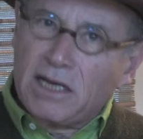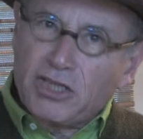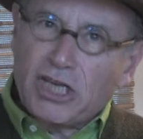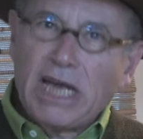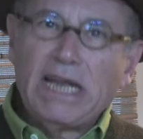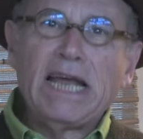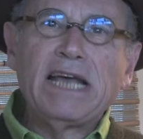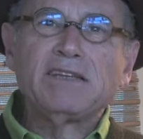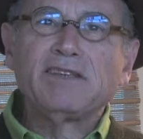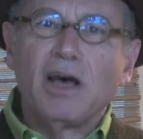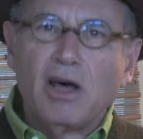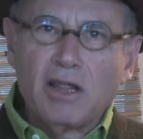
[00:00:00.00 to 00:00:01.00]
China
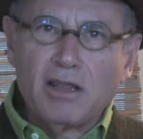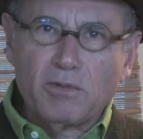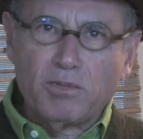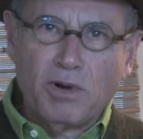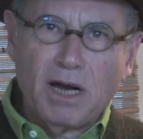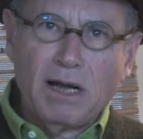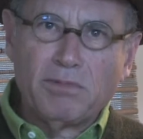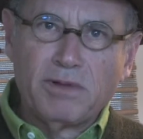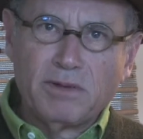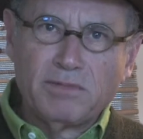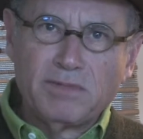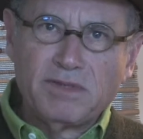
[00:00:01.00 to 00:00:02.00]
has other
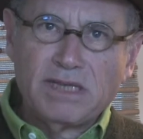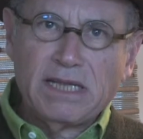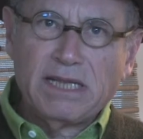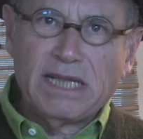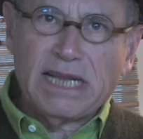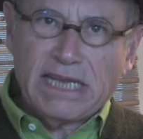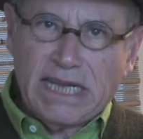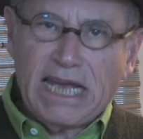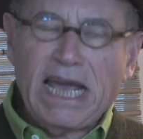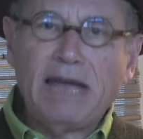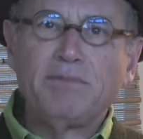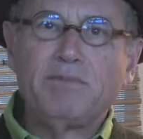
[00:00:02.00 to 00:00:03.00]
problems that
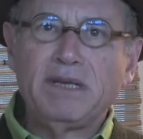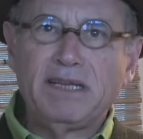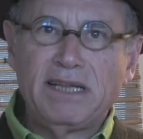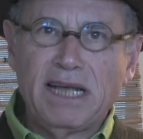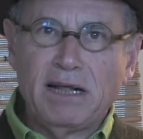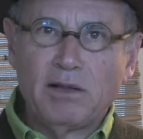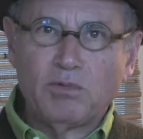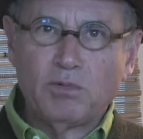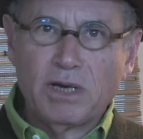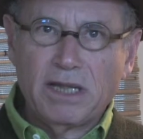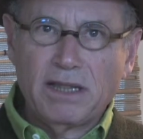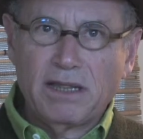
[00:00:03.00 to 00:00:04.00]
can be dealt
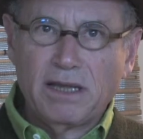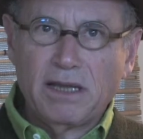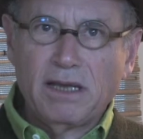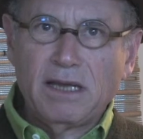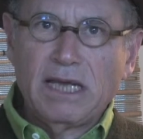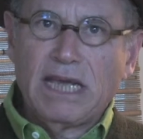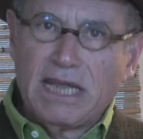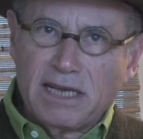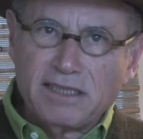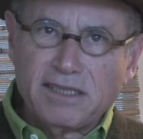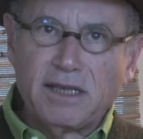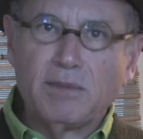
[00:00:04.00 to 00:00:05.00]
with in a
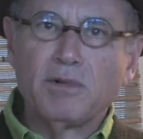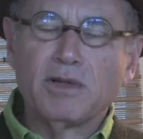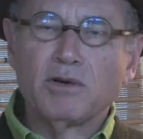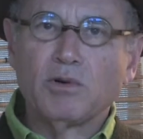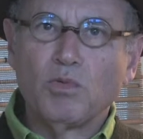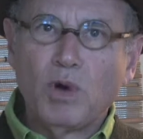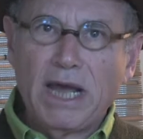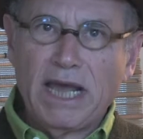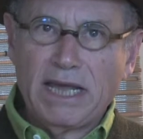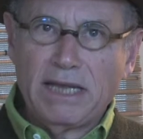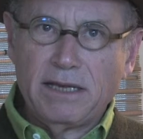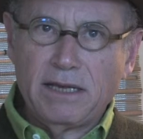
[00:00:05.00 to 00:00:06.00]
similar
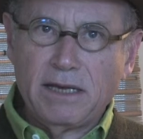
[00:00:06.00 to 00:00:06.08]
way.